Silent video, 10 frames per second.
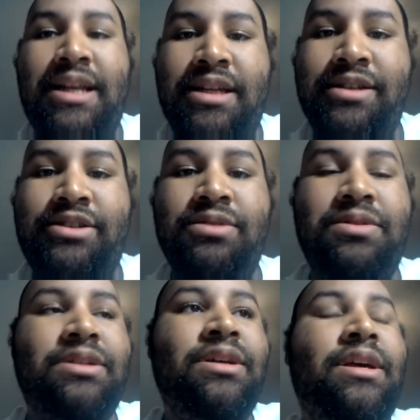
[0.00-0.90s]
to get you
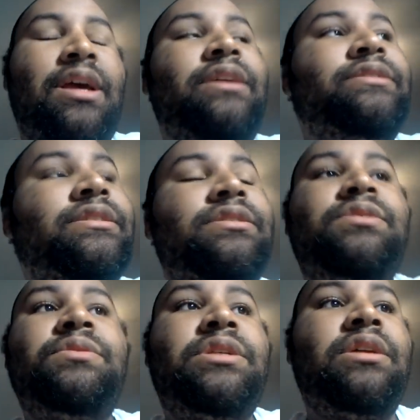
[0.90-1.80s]
to, and
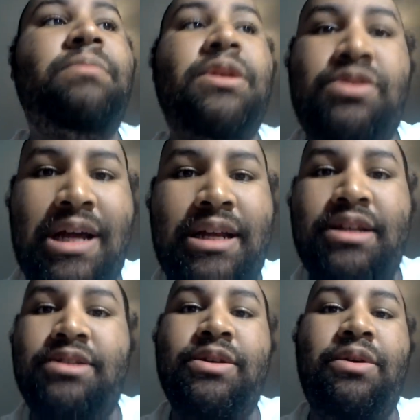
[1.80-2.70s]
Jesus was telling me he's trying to
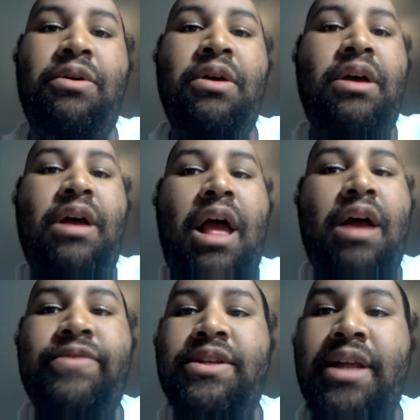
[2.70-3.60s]
get you to
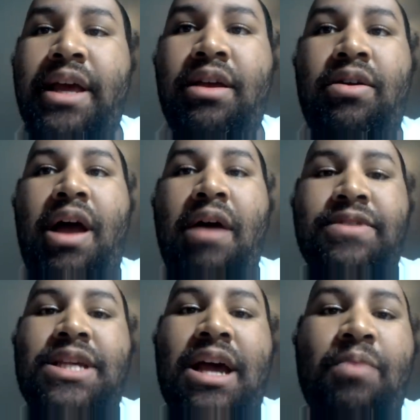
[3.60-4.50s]
have a day or have
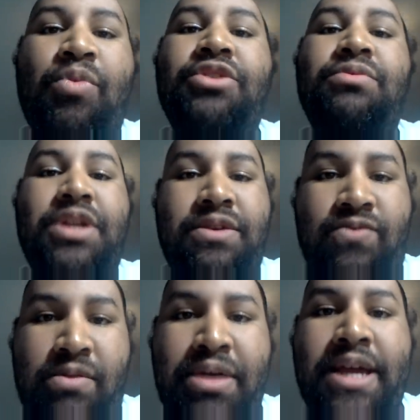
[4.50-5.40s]
a time where you
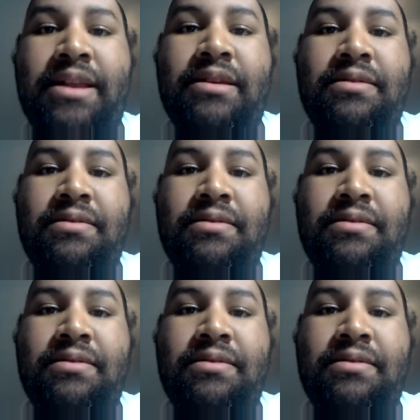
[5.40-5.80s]
didn't repent.